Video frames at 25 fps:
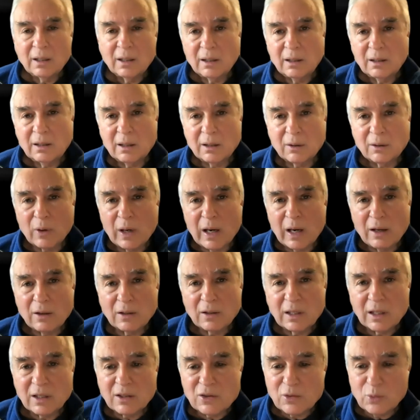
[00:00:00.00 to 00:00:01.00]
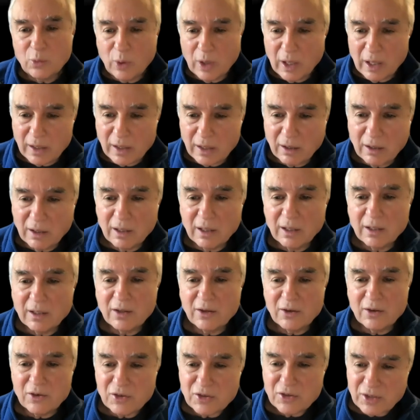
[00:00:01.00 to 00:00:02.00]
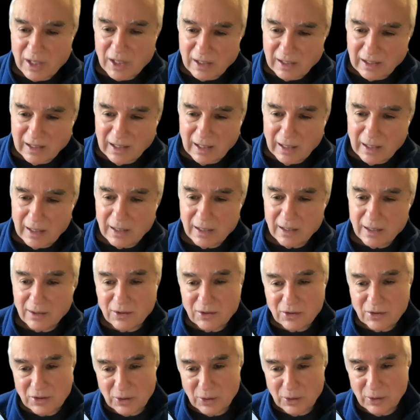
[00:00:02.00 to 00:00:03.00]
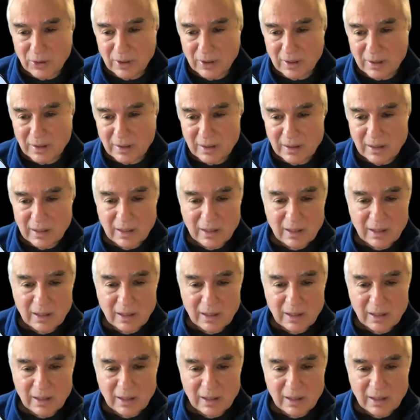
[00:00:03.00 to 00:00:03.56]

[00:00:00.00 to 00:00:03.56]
the ground gets watered and there's sunlight and so on,